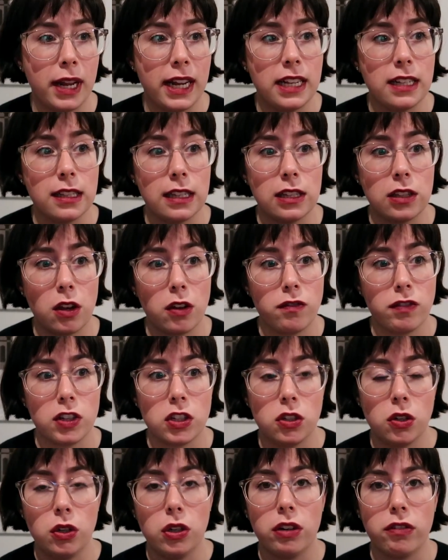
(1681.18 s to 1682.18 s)
places over
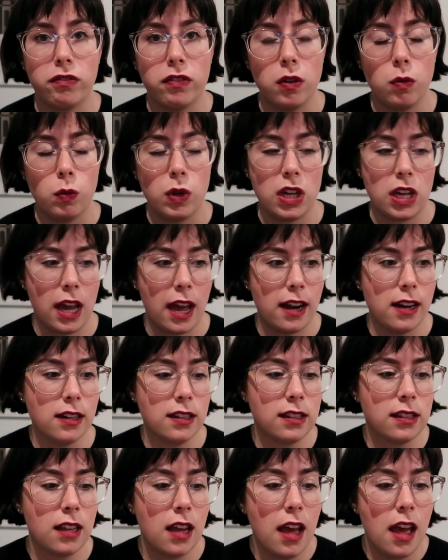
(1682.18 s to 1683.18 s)
two different
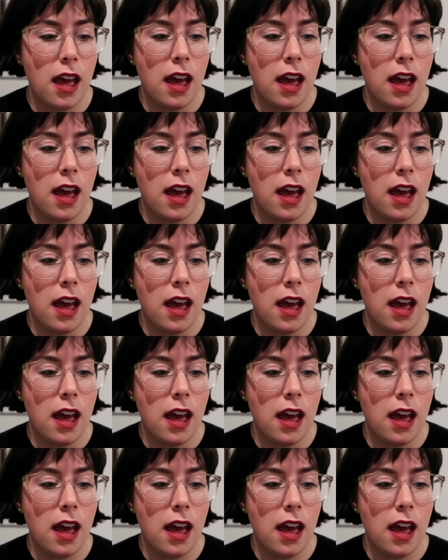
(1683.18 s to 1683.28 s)
weekends.